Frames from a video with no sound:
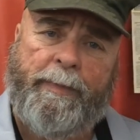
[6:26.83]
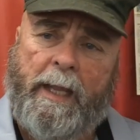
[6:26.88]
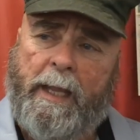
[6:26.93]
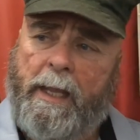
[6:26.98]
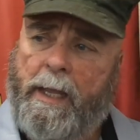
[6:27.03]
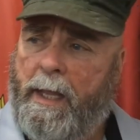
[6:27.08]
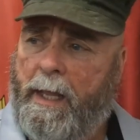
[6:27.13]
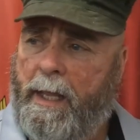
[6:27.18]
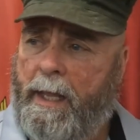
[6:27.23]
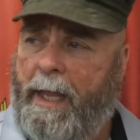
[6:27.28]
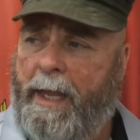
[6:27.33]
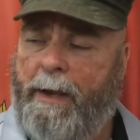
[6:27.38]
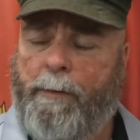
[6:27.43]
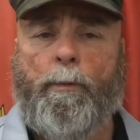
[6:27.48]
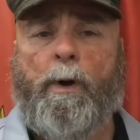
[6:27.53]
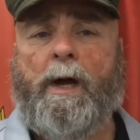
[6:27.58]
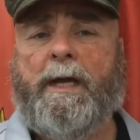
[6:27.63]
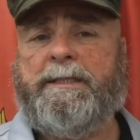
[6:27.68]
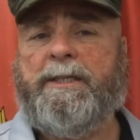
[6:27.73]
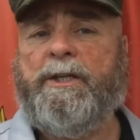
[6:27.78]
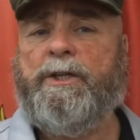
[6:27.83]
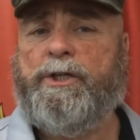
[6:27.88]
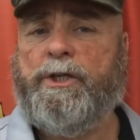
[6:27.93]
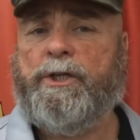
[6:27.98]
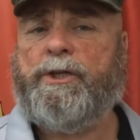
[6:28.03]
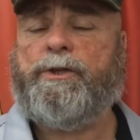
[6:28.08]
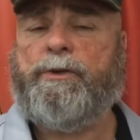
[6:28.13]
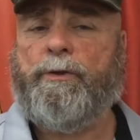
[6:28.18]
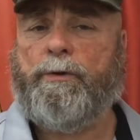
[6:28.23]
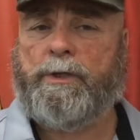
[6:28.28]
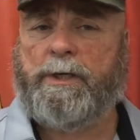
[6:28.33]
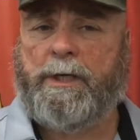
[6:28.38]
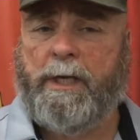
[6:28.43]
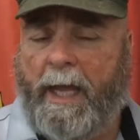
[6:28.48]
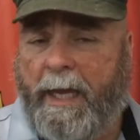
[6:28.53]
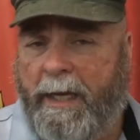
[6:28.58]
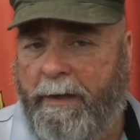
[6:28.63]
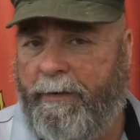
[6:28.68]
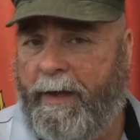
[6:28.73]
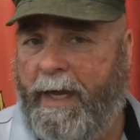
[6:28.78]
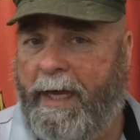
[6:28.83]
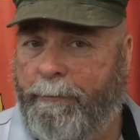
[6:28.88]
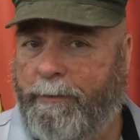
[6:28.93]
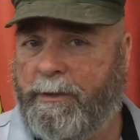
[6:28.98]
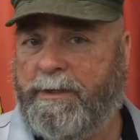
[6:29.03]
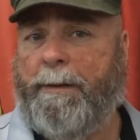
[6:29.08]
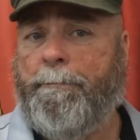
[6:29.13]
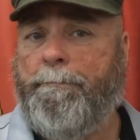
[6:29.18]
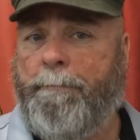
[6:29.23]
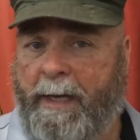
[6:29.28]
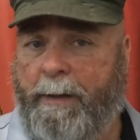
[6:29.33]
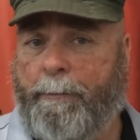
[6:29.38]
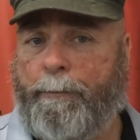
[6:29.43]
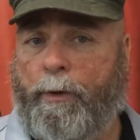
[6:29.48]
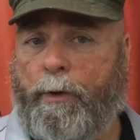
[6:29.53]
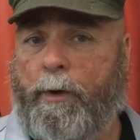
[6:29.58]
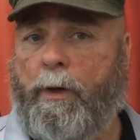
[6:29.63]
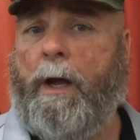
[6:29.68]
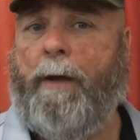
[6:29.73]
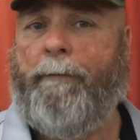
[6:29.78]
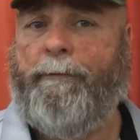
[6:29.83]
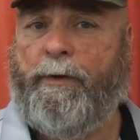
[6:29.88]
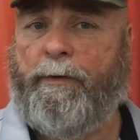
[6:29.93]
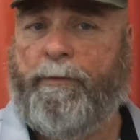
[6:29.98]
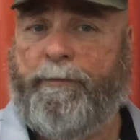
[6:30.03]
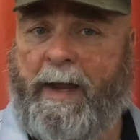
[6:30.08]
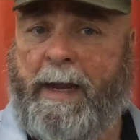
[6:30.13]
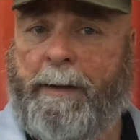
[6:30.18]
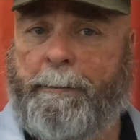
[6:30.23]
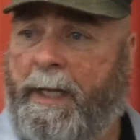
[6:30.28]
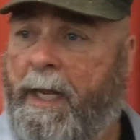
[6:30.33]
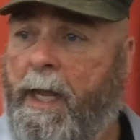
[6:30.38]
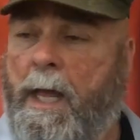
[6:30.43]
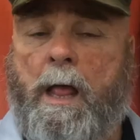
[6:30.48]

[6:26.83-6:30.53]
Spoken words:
It wasn't just their slave. He was a member of their family.